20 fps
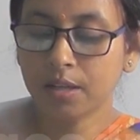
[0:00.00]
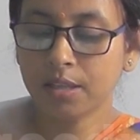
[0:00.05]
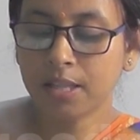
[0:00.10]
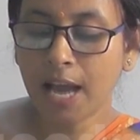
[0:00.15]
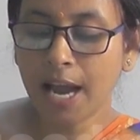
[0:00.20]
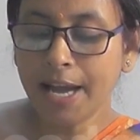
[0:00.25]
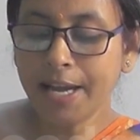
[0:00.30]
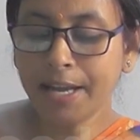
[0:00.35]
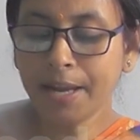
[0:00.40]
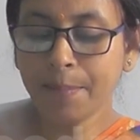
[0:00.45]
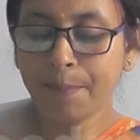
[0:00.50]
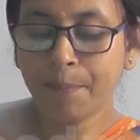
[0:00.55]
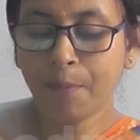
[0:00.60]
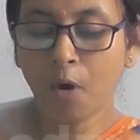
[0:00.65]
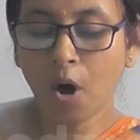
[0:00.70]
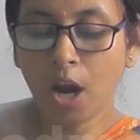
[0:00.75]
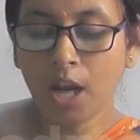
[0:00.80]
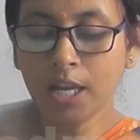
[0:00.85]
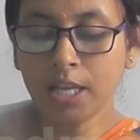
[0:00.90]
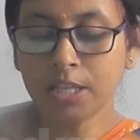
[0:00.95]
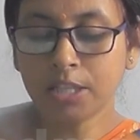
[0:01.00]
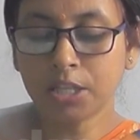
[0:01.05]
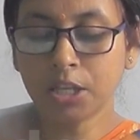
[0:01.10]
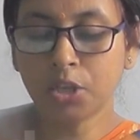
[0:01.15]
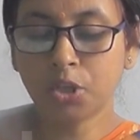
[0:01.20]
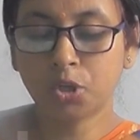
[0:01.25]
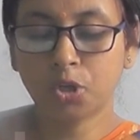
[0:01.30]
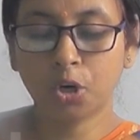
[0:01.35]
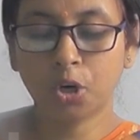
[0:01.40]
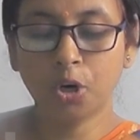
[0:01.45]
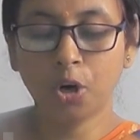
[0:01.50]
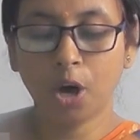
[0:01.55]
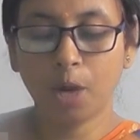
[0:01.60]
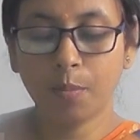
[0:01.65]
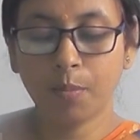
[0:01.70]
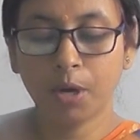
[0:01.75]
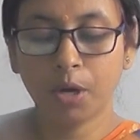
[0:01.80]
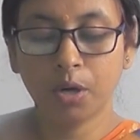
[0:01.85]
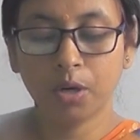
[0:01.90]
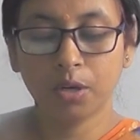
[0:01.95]
That a Polish
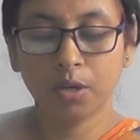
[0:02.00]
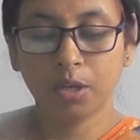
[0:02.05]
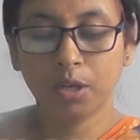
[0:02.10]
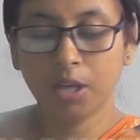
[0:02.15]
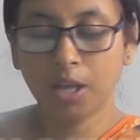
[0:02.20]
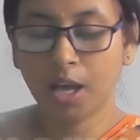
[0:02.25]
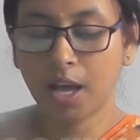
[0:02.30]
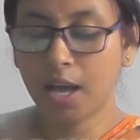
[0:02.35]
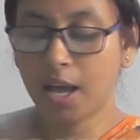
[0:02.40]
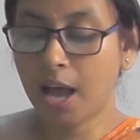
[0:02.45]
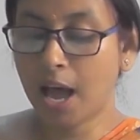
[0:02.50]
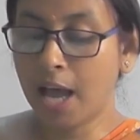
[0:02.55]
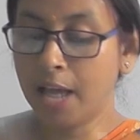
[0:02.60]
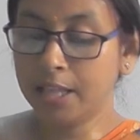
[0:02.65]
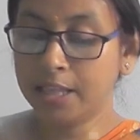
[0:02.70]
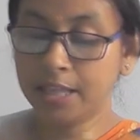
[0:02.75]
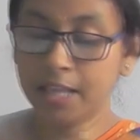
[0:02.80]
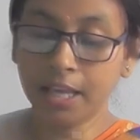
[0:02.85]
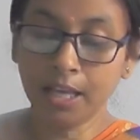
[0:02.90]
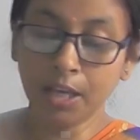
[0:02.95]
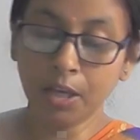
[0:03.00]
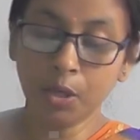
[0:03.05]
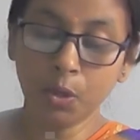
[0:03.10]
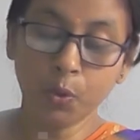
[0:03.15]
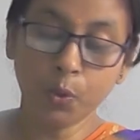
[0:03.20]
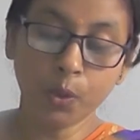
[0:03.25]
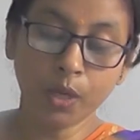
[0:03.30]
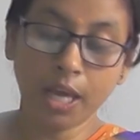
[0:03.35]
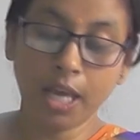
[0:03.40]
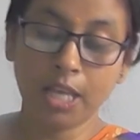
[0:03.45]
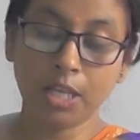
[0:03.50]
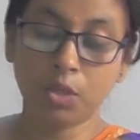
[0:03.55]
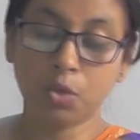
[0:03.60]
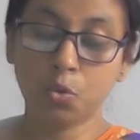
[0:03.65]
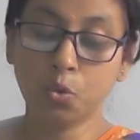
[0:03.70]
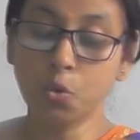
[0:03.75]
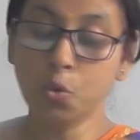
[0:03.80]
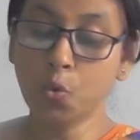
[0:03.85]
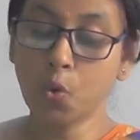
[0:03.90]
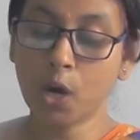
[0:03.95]
astronomer, I think you
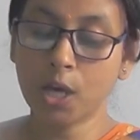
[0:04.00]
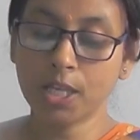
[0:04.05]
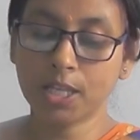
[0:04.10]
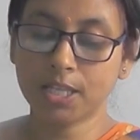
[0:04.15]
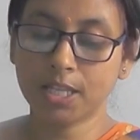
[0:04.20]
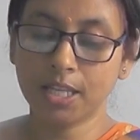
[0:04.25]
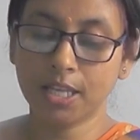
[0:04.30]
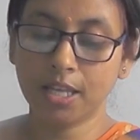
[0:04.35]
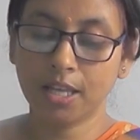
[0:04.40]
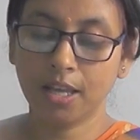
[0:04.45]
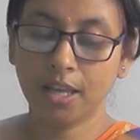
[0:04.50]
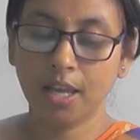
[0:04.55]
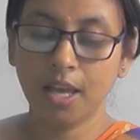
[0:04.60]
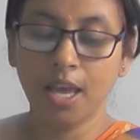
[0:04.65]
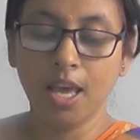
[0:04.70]
guess who was he.